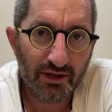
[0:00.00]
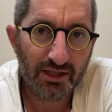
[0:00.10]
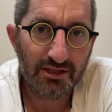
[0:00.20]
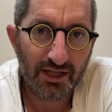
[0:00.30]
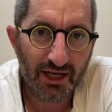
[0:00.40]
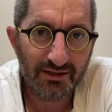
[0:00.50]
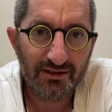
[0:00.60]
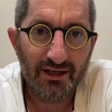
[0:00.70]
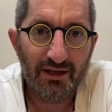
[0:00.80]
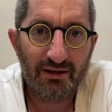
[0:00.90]
says
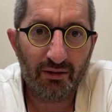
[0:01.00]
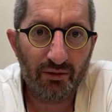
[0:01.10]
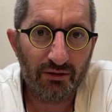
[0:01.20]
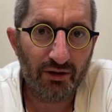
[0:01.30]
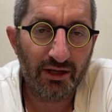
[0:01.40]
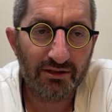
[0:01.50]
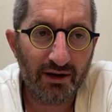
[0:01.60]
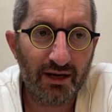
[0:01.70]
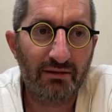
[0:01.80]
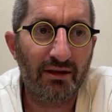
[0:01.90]
that, is there
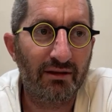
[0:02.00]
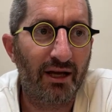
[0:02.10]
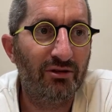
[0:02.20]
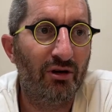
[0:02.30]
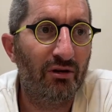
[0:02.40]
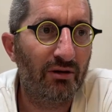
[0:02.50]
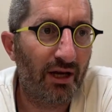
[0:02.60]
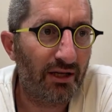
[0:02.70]
anything that I told